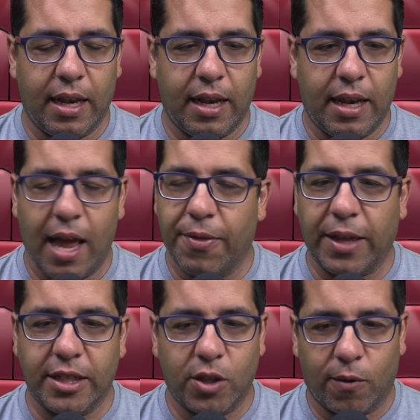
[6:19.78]

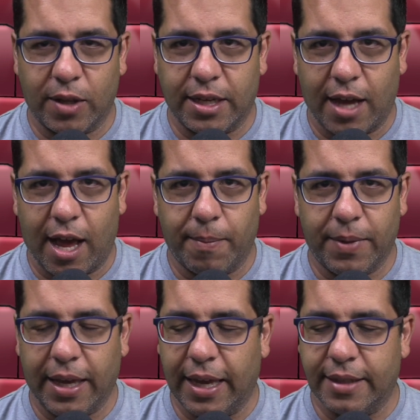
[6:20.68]
nothing is over the top.
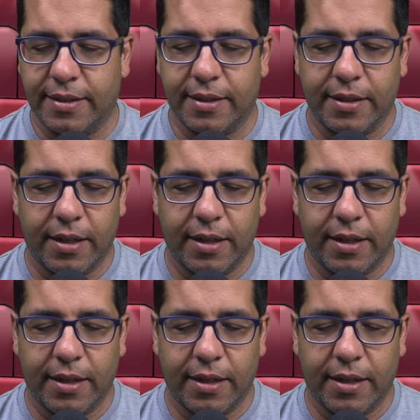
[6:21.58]
It's